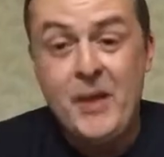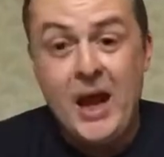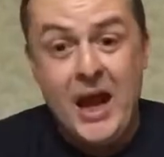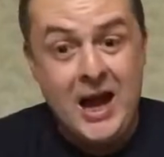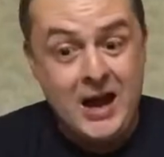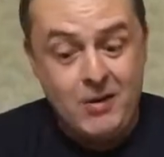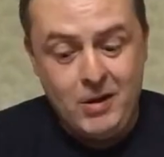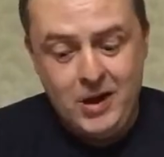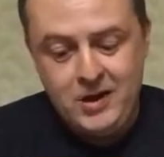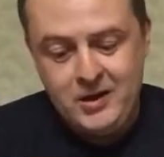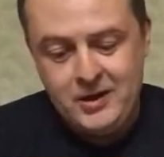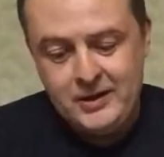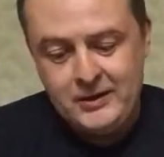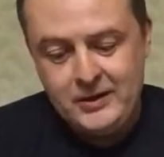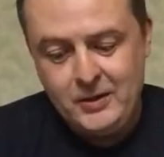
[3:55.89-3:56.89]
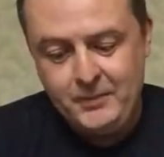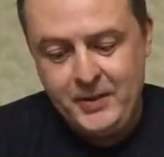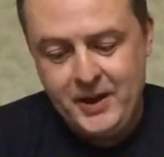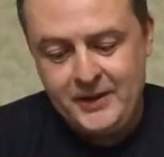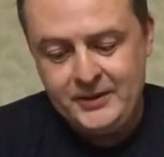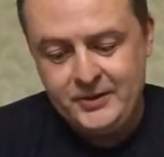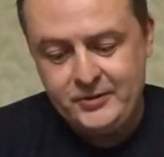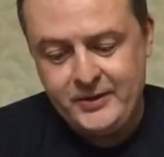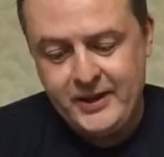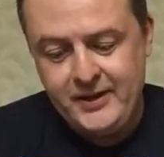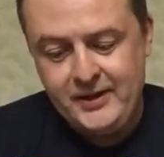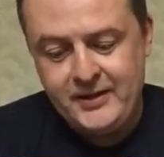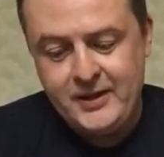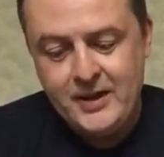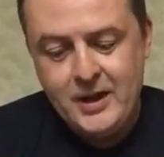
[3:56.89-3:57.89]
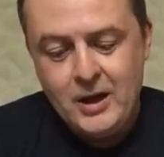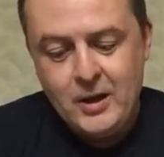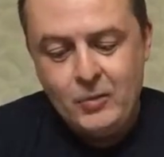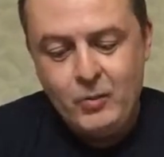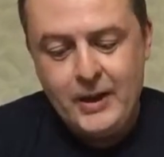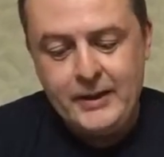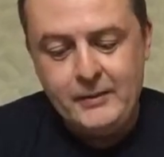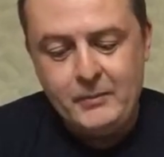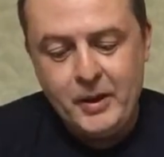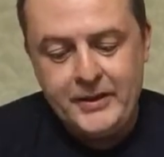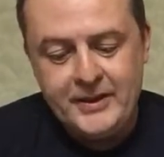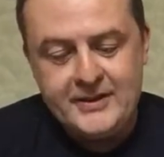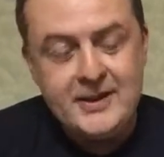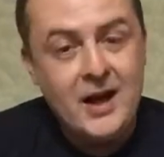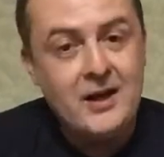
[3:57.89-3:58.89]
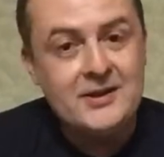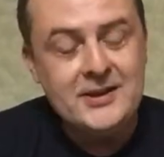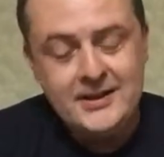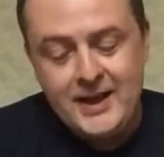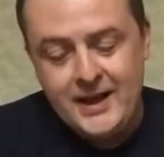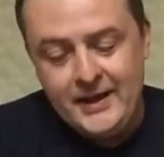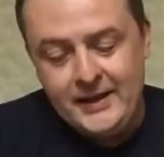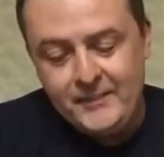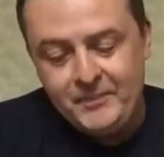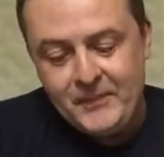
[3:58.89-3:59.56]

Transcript: Our combined strength? When Mother Tals and I